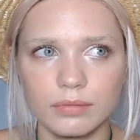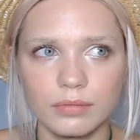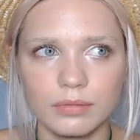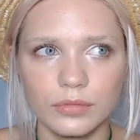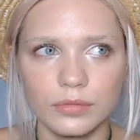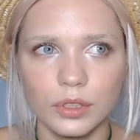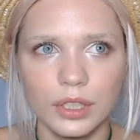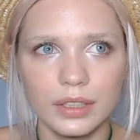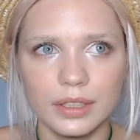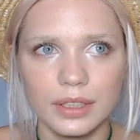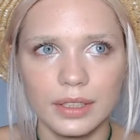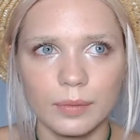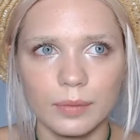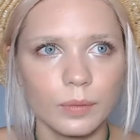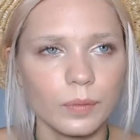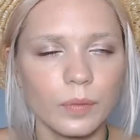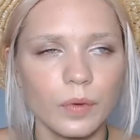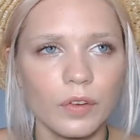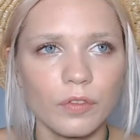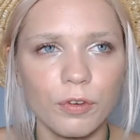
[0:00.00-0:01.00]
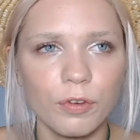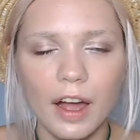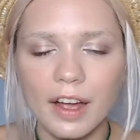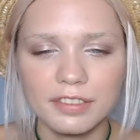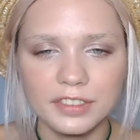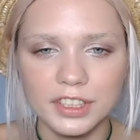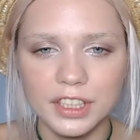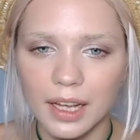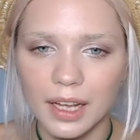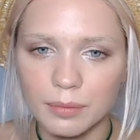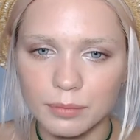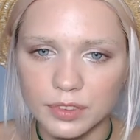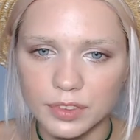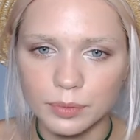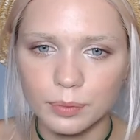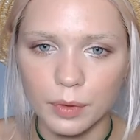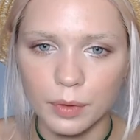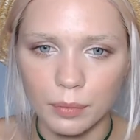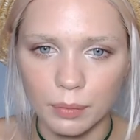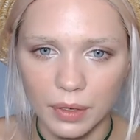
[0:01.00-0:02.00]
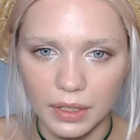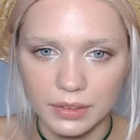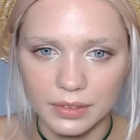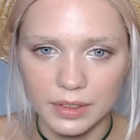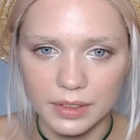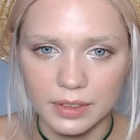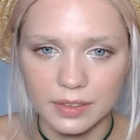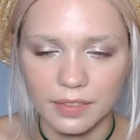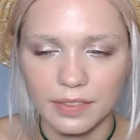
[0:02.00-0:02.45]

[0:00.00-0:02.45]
really five times per month.